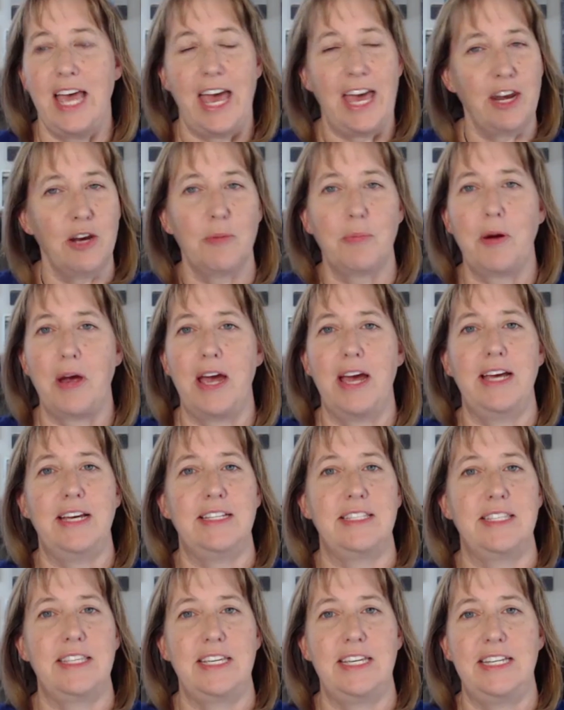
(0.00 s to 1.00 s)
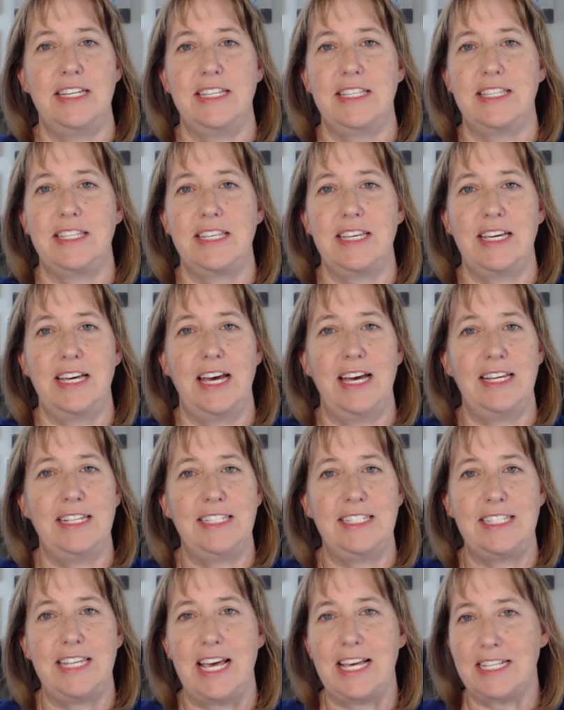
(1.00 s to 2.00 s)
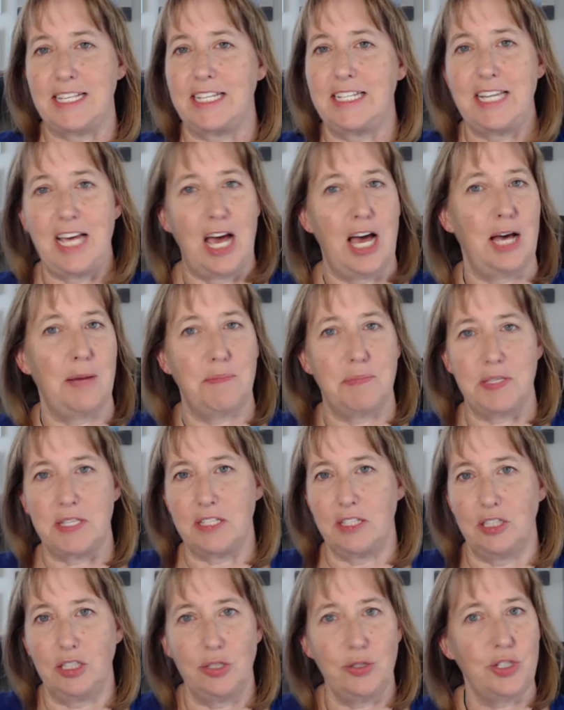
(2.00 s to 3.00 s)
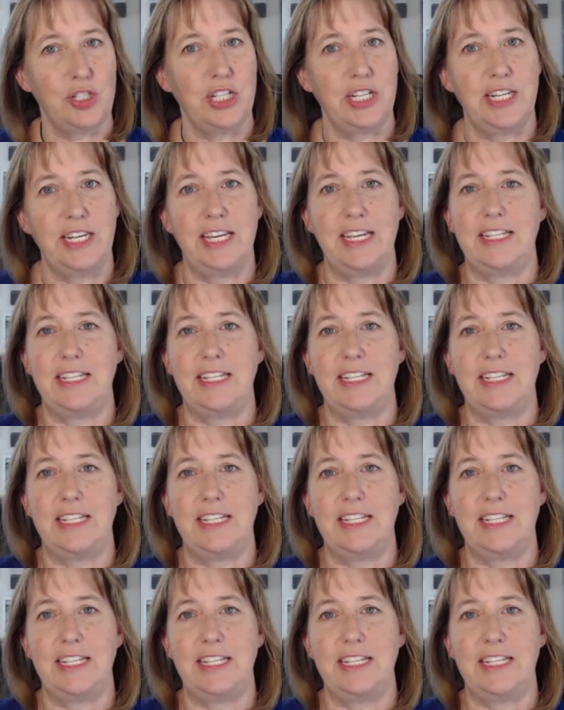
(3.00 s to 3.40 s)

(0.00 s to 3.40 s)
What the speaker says: Enterprise is a desktop solution.